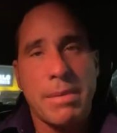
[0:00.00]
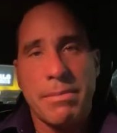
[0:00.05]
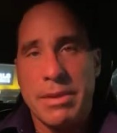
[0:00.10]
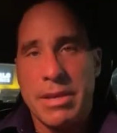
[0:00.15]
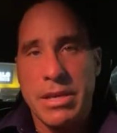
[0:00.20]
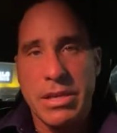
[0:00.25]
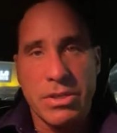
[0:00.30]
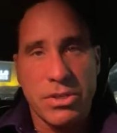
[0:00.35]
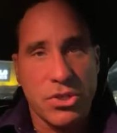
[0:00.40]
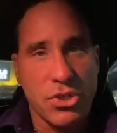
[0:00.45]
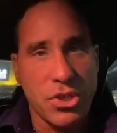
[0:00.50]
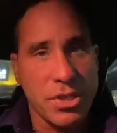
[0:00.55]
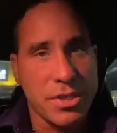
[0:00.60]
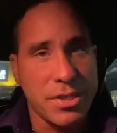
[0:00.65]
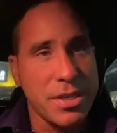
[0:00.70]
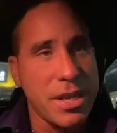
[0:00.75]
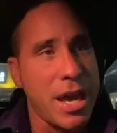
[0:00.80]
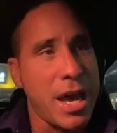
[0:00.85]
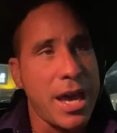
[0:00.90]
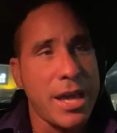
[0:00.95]
he's just
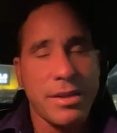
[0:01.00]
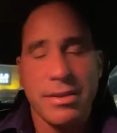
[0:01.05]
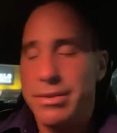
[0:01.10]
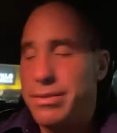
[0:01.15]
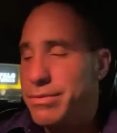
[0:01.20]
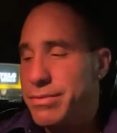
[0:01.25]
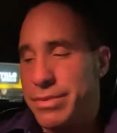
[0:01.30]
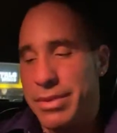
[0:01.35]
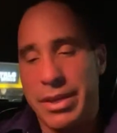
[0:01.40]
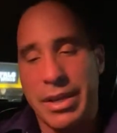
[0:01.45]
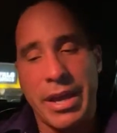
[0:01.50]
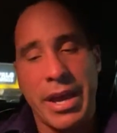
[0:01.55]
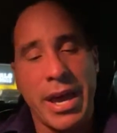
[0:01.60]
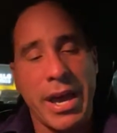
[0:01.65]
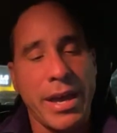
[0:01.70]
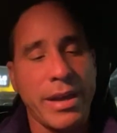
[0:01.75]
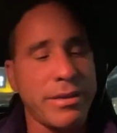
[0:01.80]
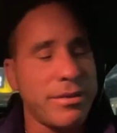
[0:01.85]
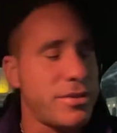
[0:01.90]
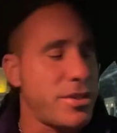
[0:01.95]
not the
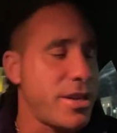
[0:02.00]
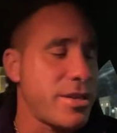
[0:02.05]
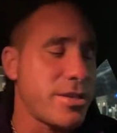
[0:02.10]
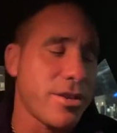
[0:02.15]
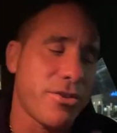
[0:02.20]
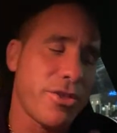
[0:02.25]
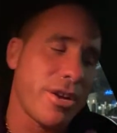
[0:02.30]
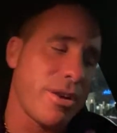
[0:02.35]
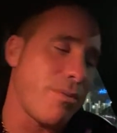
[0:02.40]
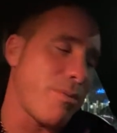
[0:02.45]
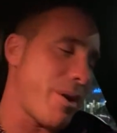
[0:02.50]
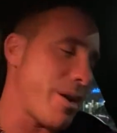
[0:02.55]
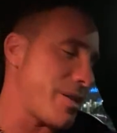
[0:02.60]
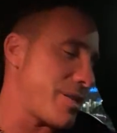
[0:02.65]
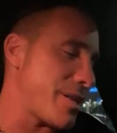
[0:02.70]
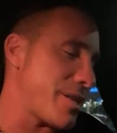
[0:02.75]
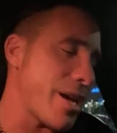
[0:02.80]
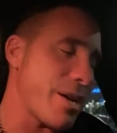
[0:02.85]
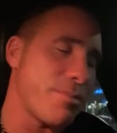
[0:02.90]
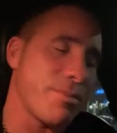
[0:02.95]
guy. J.J. I think a
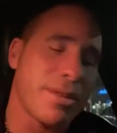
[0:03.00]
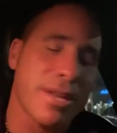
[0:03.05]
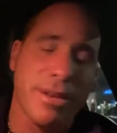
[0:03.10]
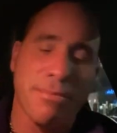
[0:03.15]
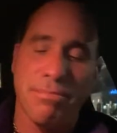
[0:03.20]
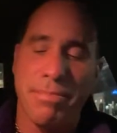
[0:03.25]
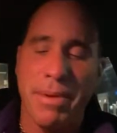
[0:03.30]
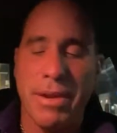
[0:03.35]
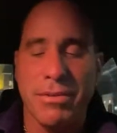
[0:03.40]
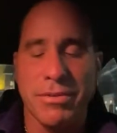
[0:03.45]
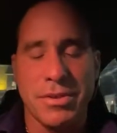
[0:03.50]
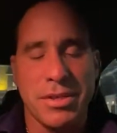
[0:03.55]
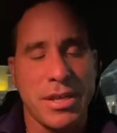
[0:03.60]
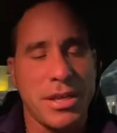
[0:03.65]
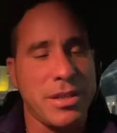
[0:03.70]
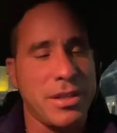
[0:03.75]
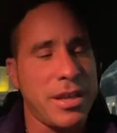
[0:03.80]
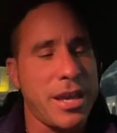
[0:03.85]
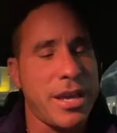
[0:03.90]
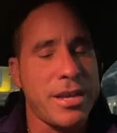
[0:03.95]
Whiteside with that penalty
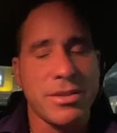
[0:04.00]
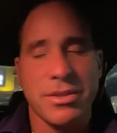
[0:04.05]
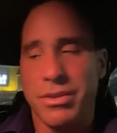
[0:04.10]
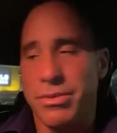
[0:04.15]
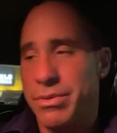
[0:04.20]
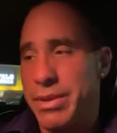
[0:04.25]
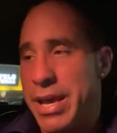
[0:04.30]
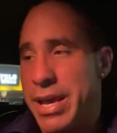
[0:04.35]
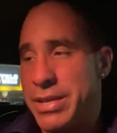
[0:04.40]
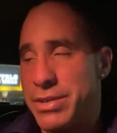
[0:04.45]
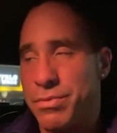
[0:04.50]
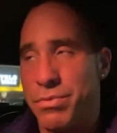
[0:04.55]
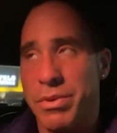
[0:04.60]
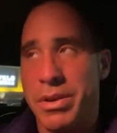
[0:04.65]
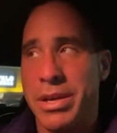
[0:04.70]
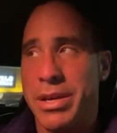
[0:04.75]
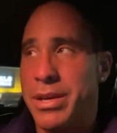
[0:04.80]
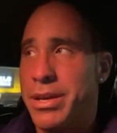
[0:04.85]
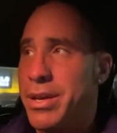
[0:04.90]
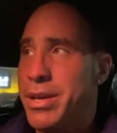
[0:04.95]
in the end zone last
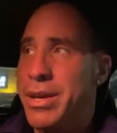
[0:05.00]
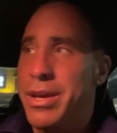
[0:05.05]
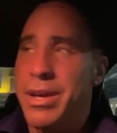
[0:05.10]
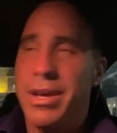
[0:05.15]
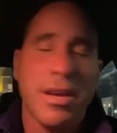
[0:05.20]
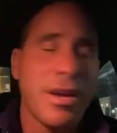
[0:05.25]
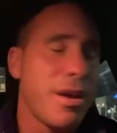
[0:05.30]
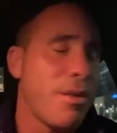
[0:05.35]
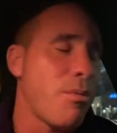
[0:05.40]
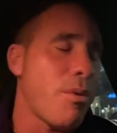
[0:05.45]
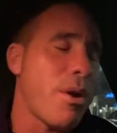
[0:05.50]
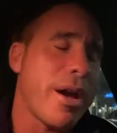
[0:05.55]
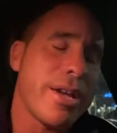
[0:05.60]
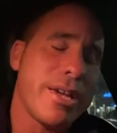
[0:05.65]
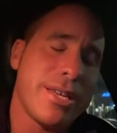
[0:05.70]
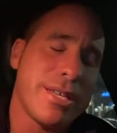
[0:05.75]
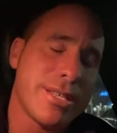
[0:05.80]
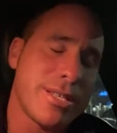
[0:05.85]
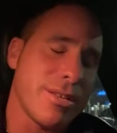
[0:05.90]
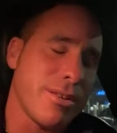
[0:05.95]
week. Why
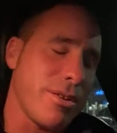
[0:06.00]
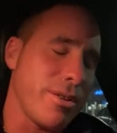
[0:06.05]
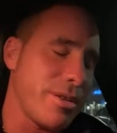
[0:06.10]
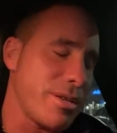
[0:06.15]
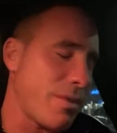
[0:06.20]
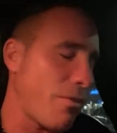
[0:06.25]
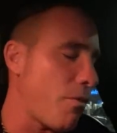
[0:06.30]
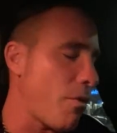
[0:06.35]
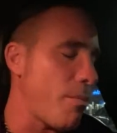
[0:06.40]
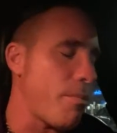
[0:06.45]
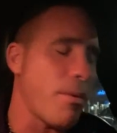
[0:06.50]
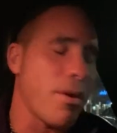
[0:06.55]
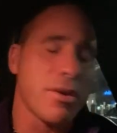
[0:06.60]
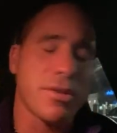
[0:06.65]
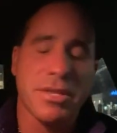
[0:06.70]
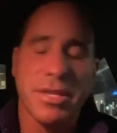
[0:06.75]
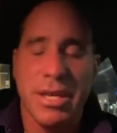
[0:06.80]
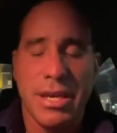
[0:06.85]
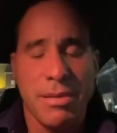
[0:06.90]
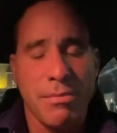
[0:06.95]
he's still on this football
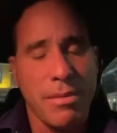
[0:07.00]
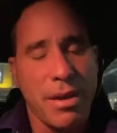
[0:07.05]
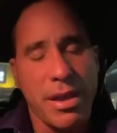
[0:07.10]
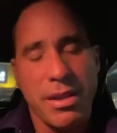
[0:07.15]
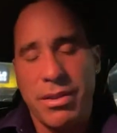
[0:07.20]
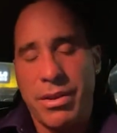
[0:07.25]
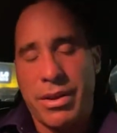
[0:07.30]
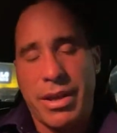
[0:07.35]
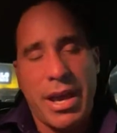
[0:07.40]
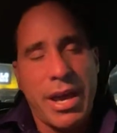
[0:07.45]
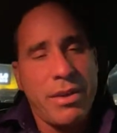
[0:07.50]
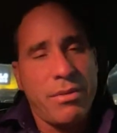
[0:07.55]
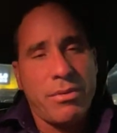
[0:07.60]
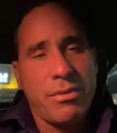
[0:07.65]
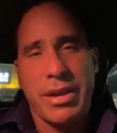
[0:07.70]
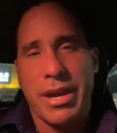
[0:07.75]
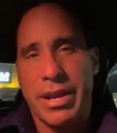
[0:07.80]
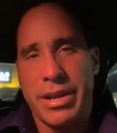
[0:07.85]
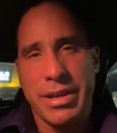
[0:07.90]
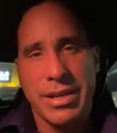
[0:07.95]
team? Look, I don't
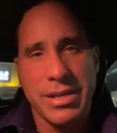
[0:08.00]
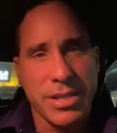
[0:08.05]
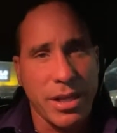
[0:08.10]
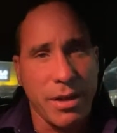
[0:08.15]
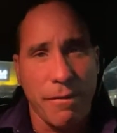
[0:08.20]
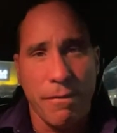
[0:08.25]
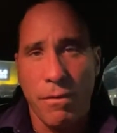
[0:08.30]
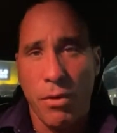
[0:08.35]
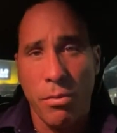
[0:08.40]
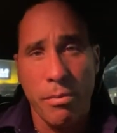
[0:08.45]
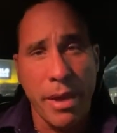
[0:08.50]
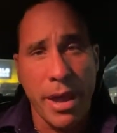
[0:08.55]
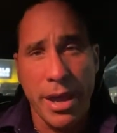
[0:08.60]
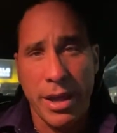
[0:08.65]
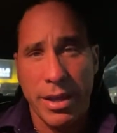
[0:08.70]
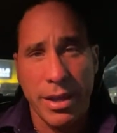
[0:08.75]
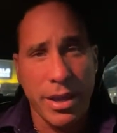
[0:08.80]
get it. He's like a fullback.